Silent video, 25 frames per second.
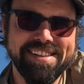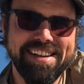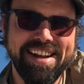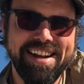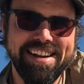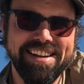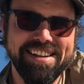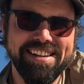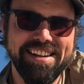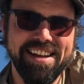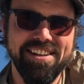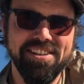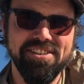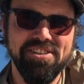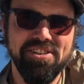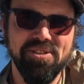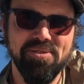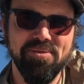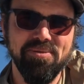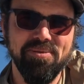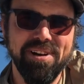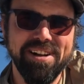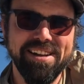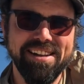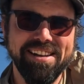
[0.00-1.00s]
kind of telling you
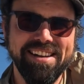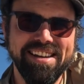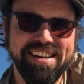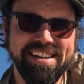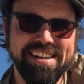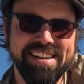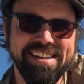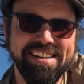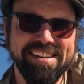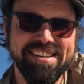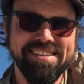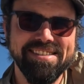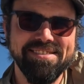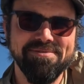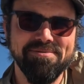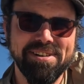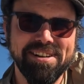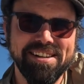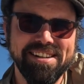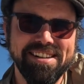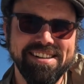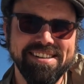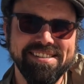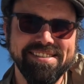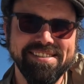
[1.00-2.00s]
what it is, what
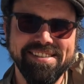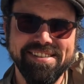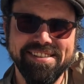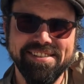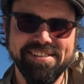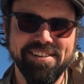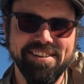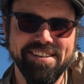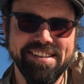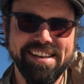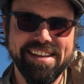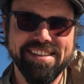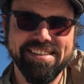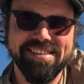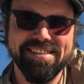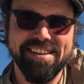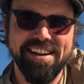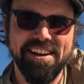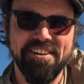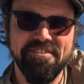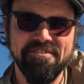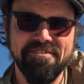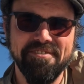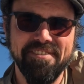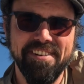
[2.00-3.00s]
it isn't, all that
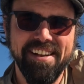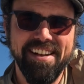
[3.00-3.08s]
stuff.